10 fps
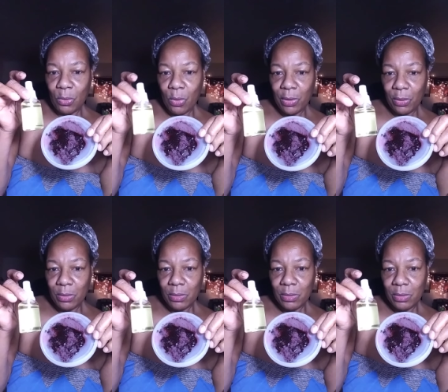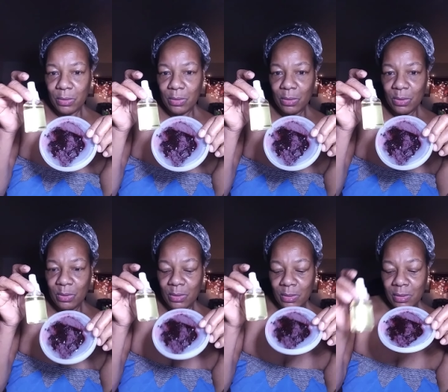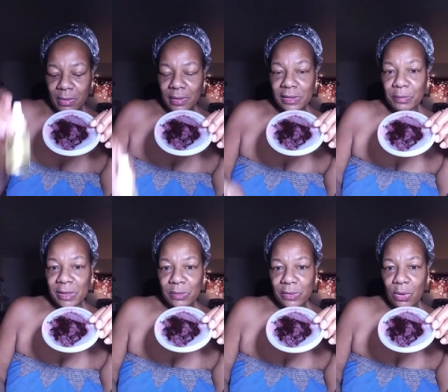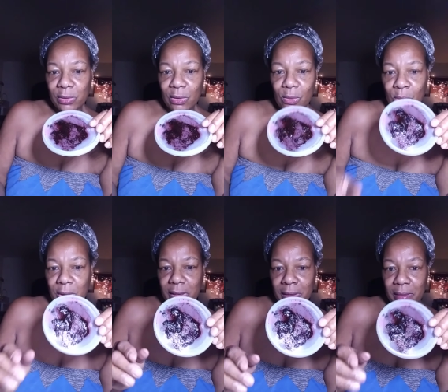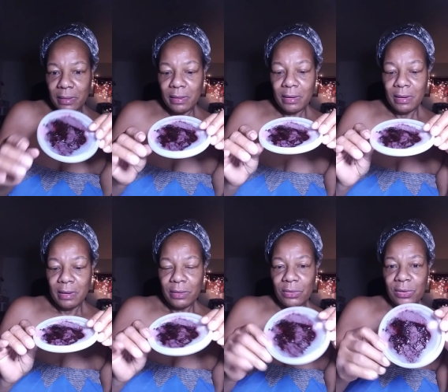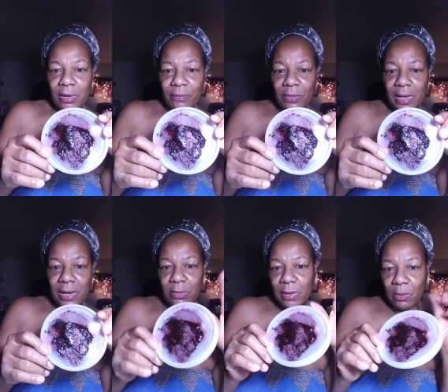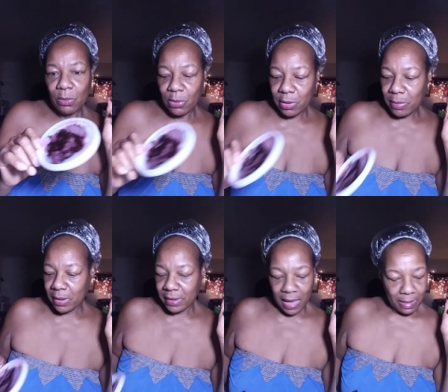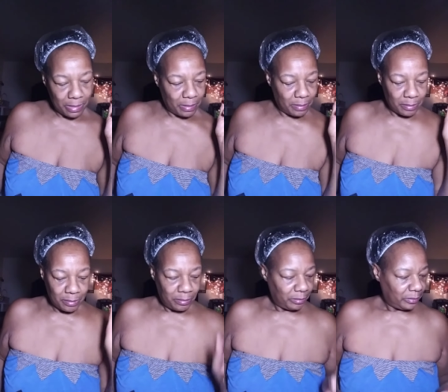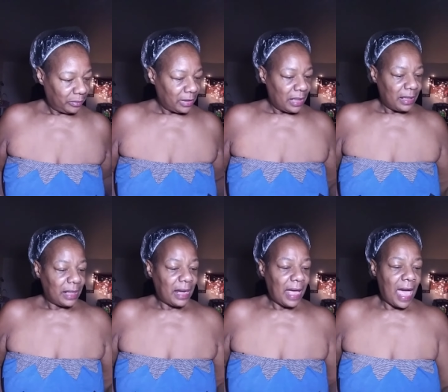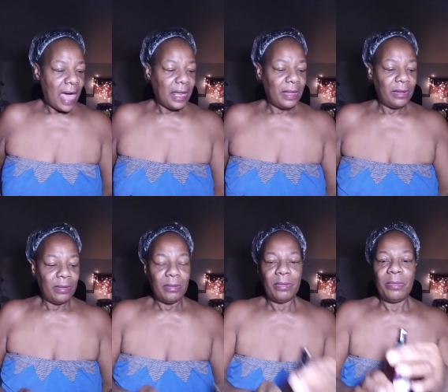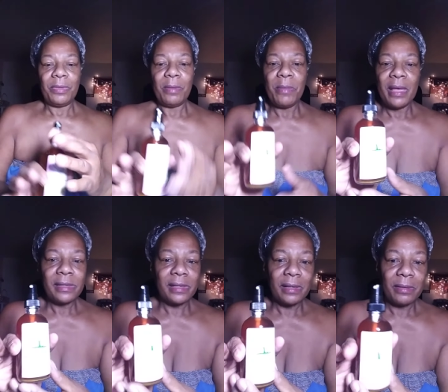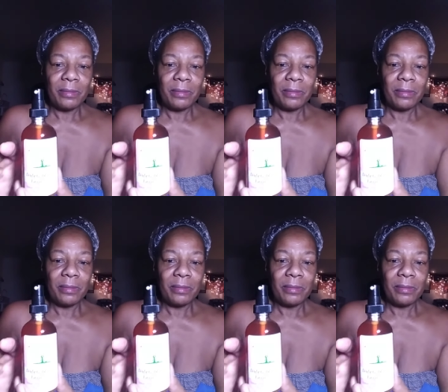oil that's mixed with coconut oil in it. There's enough for later, but I won't worry about that. Then I added the mist,